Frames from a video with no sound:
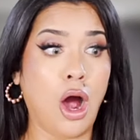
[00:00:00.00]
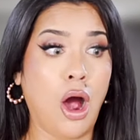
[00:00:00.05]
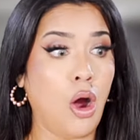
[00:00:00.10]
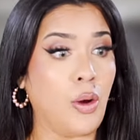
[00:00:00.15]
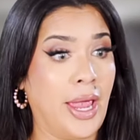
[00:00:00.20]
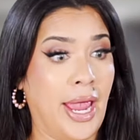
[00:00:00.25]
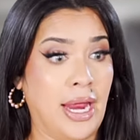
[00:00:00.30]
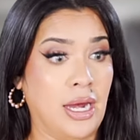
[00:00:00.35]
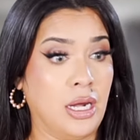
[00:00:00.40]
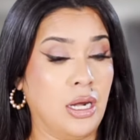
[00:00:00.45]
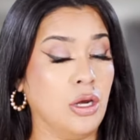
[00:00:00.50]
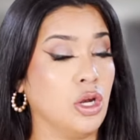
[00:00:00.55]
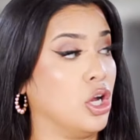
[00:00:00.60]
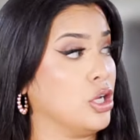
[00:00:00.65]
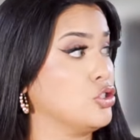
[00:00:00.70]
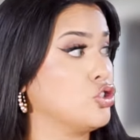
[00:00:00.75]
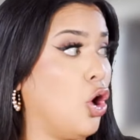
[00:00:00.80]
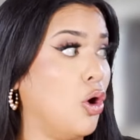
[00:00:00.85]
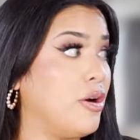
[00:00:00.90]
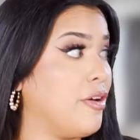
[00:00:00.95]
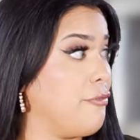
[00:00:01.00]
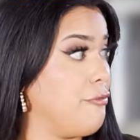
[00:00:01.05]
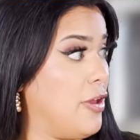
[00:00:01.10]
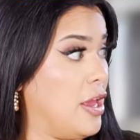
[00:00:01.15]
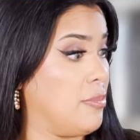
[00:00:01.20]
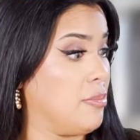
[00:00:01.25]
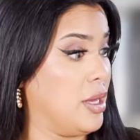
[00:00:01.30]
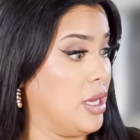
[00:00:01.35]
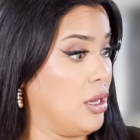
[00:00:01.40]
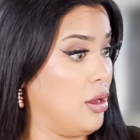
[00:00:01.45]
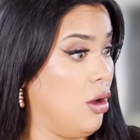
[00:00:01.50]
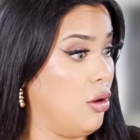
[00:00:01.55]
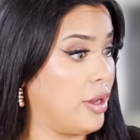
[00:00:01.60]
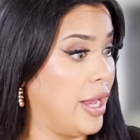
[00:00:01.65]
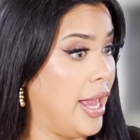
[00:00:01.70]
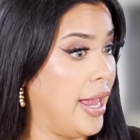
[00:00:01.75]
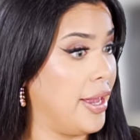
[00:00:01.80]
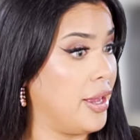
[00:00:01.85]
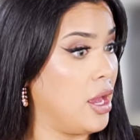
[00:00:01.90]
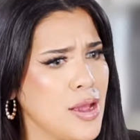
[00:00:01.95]
Okay, look, don't offend me,
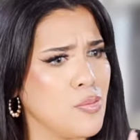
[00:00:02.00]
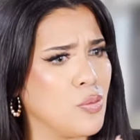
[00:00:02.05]
okay?